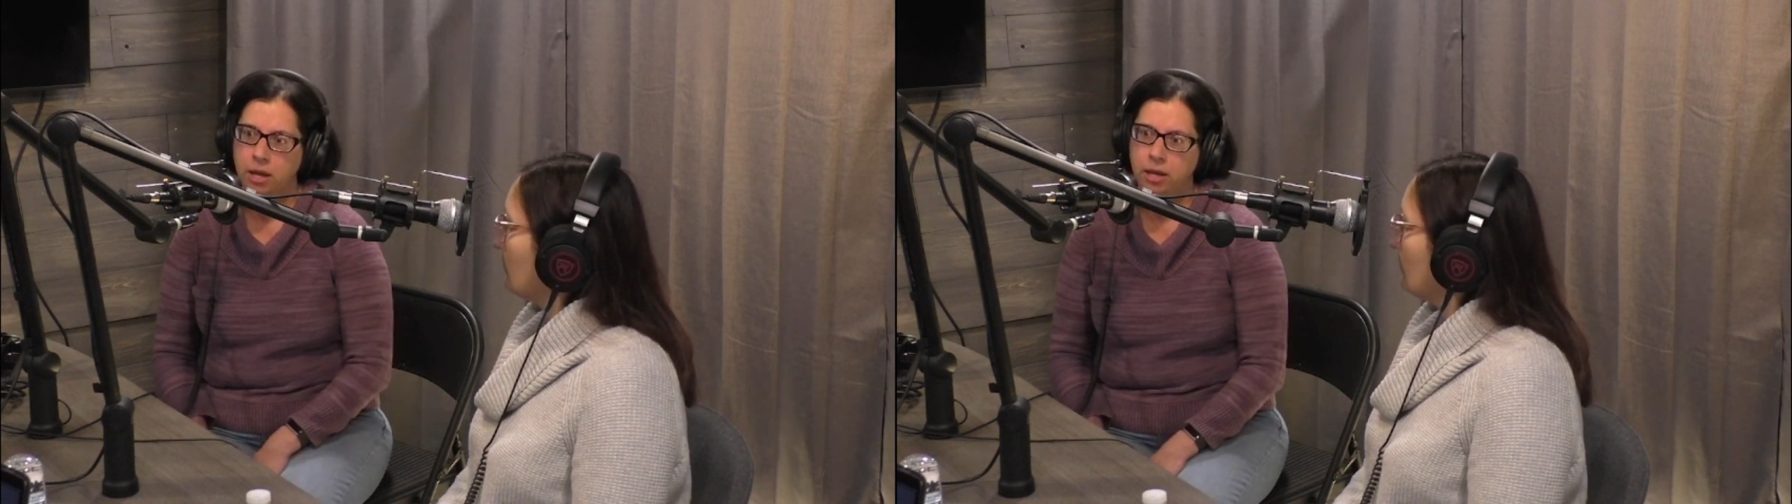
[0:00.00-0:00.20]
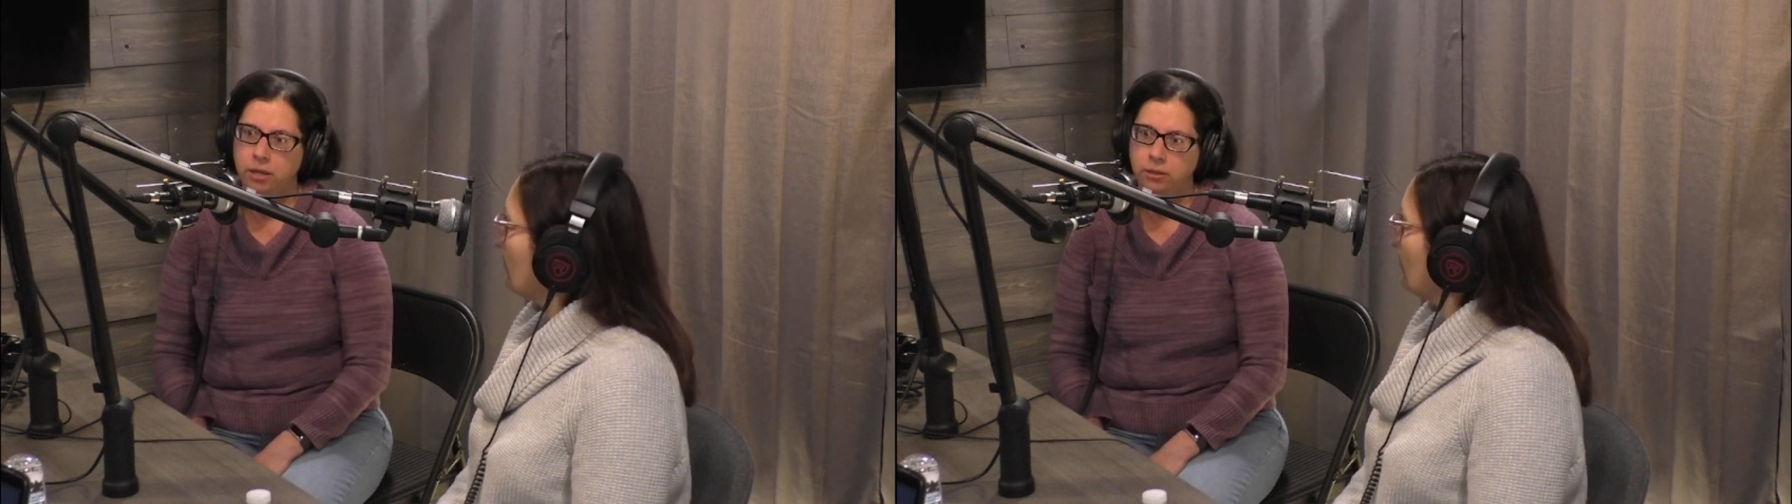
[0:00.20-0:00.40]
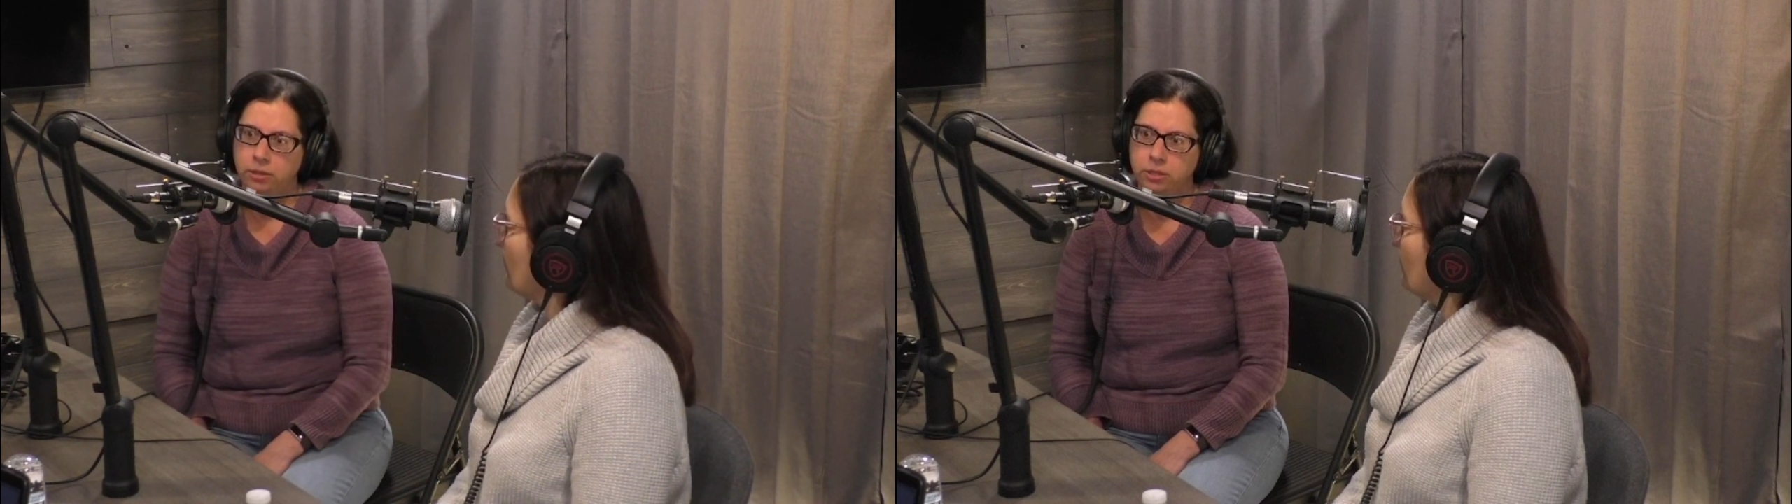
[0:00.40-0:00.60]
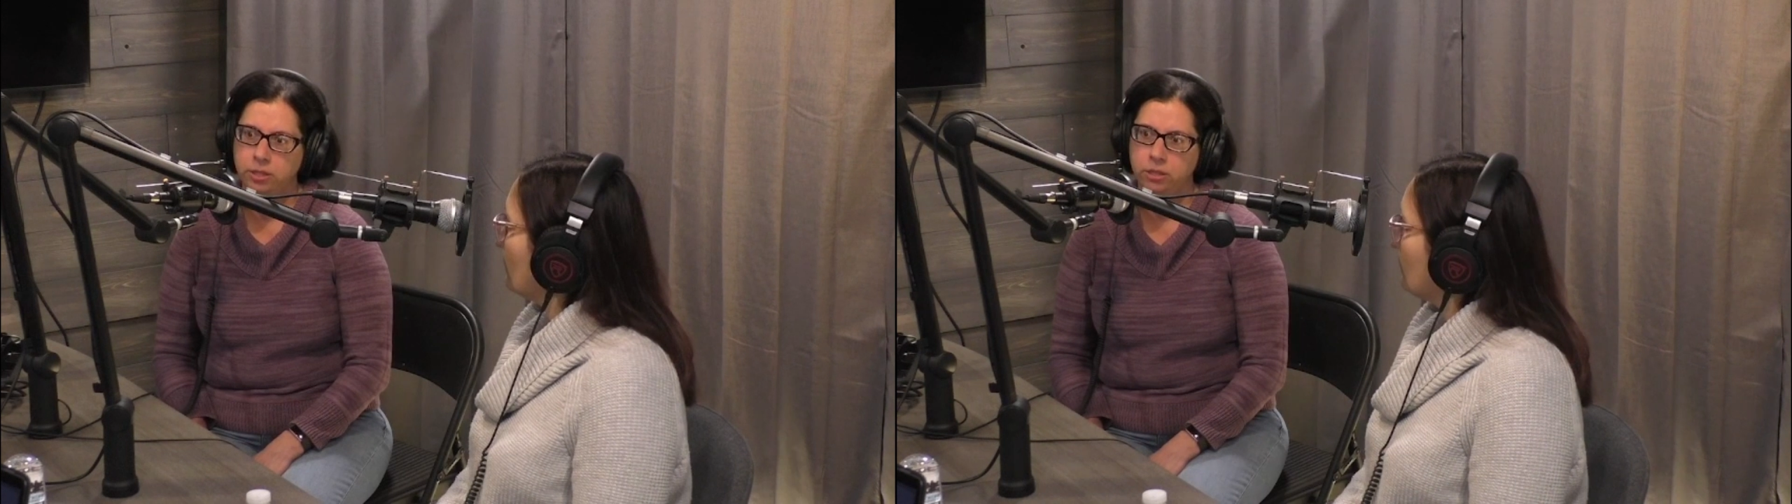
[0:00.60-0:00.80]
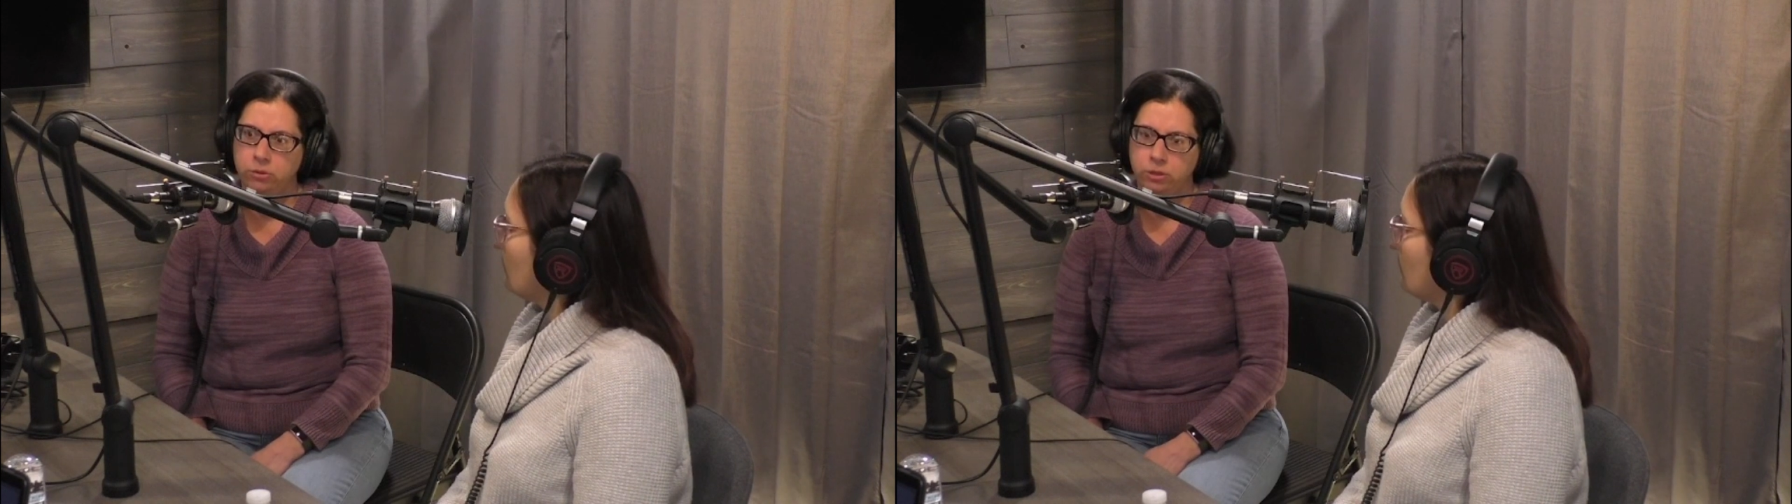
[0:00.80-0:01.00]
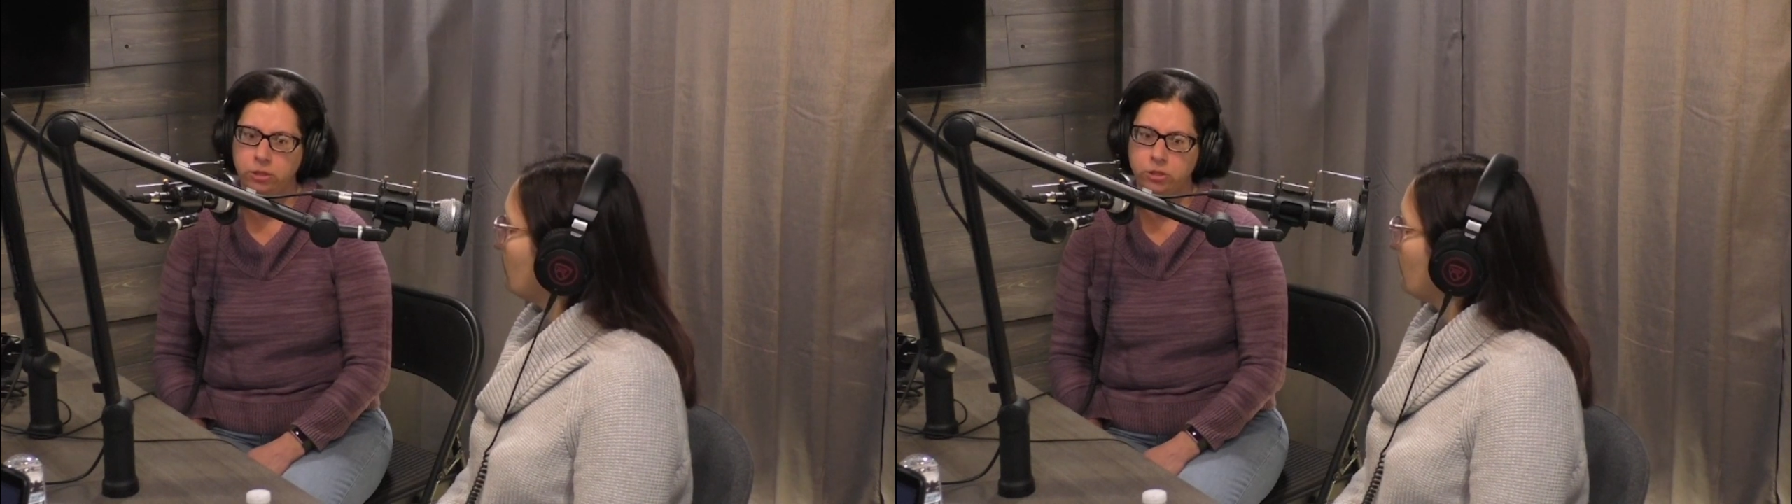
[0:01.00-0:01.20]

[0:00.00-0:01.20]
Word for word: and continuing.